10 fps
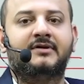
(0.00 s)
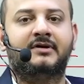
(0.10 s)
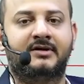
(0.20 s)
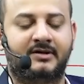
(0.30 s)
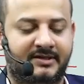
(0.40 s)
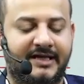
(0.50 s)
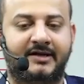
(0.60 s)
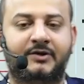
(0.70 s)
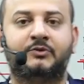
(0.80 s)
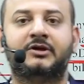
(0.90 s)
a
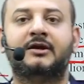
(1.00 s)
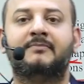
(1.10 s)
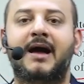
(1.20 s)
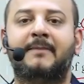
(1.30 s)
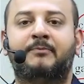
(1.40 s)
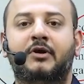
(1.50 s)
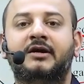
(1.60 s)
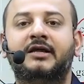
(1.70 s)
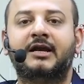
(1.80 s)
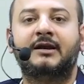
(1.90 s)
territorial map,
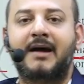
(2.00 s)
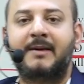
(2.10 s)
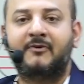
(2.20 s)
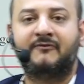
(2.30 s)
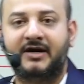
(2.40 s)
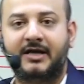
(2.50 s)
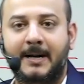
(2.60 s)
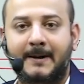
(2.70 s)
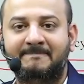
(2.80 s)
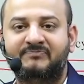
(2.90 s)
political map of India.
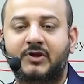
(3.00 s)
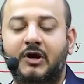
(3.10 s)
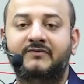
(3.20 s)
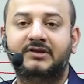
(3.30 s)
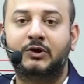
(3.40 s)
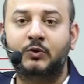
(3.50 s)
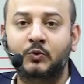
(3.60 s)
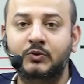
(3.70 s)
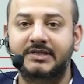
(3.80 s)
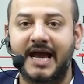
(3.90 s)
Now with the
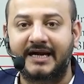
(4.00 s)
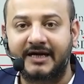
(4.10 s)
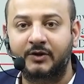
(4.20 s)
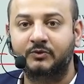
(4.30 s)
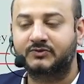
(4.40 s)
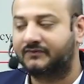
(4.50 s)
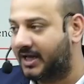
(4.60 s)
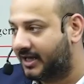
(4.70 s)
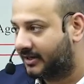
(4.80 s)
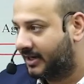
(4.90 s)
Goose and Indus, we
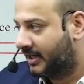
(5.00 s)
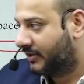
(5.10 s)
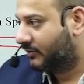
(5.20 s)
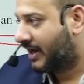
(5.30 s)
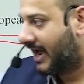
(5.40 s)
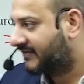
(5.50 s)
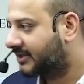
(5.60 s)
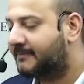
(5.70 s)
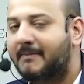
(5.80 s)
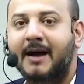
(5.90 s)
are, you know, having the
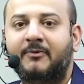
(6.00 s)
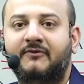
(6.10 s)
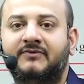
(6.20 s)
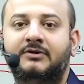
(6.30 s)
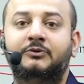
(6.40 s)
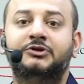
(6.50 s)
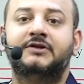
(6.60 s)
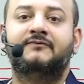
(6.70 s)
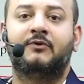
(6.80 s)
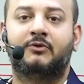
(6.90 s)
map of the ocean
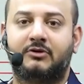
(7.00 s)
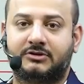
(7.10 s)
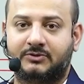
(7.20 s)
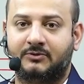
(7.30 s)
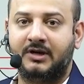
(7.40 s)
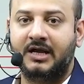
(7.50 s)
floor also.